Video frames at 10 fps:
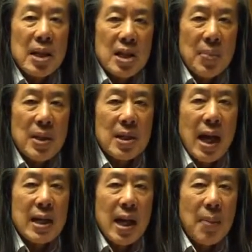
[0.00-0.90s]
being something
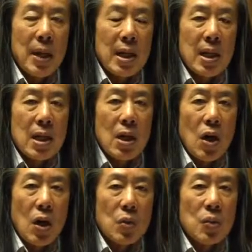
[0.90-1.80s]
dynamic,
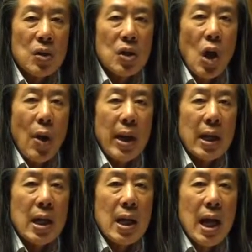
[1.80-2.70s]
onward
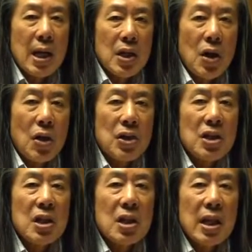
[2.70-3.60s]
going, and
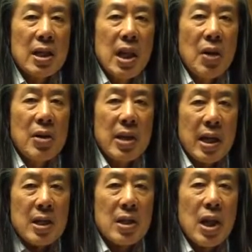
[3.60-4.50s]
constantly
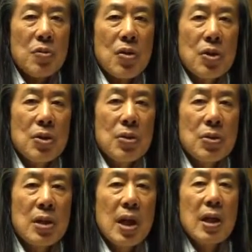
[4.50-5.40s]
interrogated and
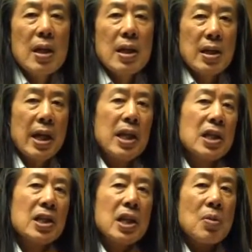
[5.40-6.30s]
renewed, that
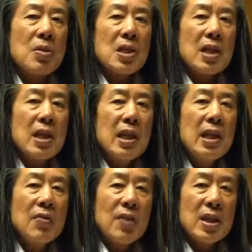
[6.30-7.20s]
I think was the
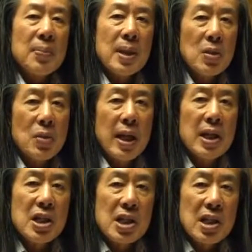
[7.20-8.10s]
key and fundamental
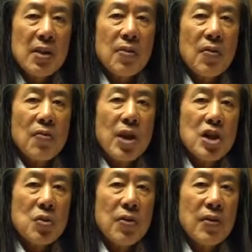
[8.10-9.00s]
legacy of the
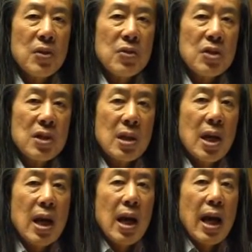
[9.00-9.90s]
French
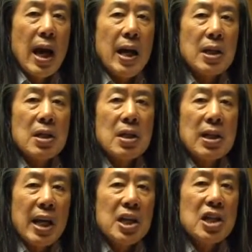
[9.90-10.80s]
Revolution. And
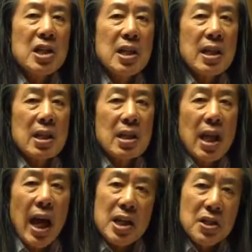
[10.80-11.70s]
to that
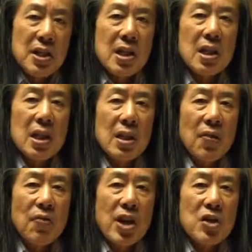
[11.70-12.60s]
extent, I think
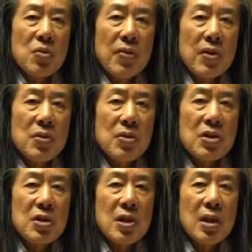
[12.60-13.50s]
that the French
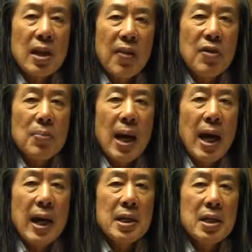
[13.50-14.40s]
Revolution left
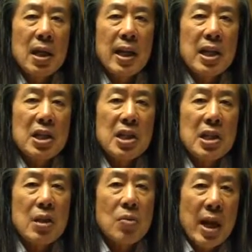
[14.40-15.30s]
behind it a
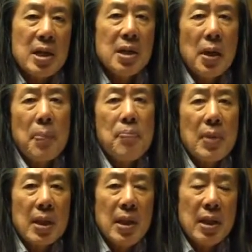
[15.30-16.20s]
legacy greater
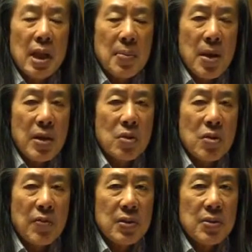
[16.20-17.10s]
than the
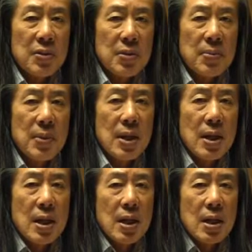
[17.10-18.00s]
American Revolution.
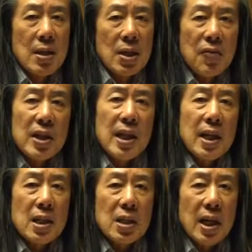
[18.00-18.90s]
Don't
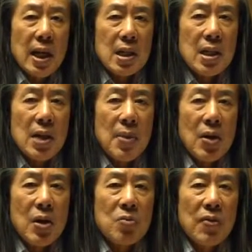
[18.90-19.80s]
forget that the
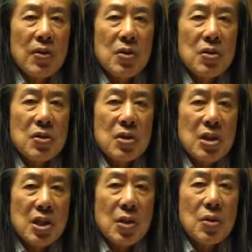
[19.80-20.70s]
American
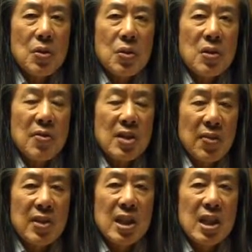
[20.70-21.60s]
Revolution, so-called, of
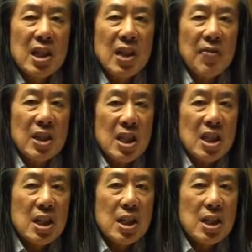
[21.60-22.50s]
seventeen
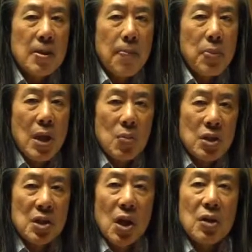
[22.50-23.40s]
seventy-six,
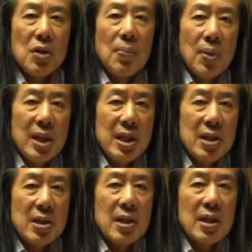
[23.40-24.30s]
was not
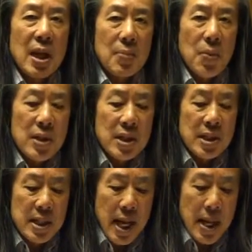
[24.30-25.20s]
completed at that
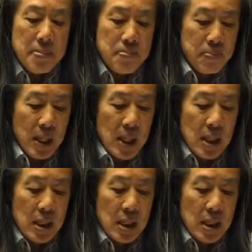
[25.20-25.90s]
point in time.